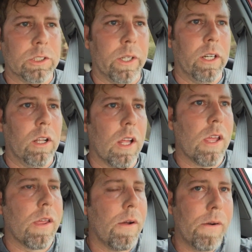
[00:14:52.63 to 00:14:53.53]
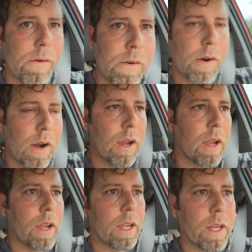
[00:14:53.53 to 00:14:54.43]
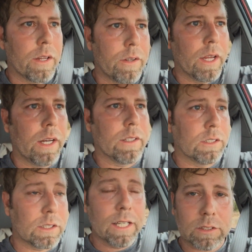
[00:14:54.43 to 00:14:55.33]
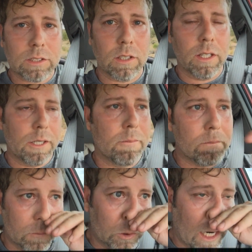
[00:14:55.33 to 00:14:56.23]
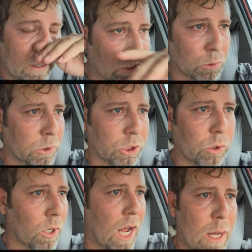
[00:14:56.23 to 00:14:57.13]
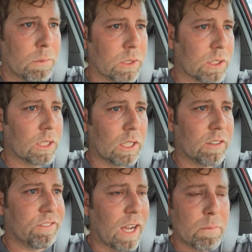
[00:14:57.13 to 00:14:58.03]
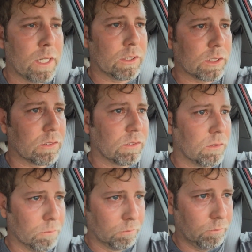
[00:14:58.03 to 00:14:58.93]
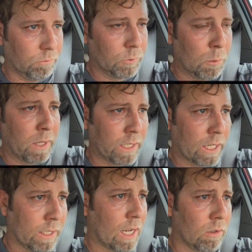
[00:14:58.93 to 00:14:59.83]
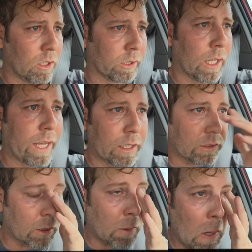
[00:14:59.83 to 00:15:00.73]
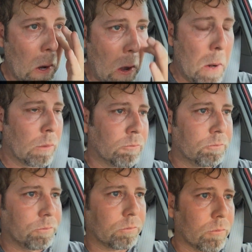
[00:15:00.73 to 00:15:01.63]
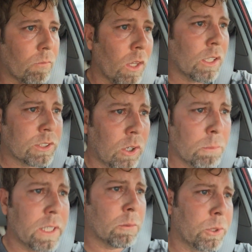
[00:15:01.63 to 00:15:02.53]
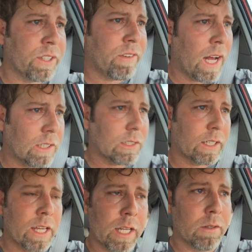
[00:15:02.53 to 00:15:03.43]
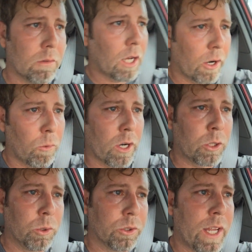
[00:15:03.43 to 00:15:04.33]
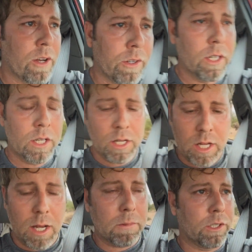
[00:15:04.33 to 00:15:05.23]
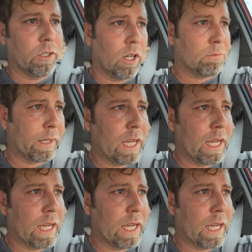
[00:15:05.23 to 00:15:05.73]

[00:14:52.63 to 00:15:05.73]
the trail, and this next drive is a real short hop. It's 5 minutes, depending on how long the light is up here. So I'll be there pretty fast. Again, I don't want to cool down. I'm going to turn off my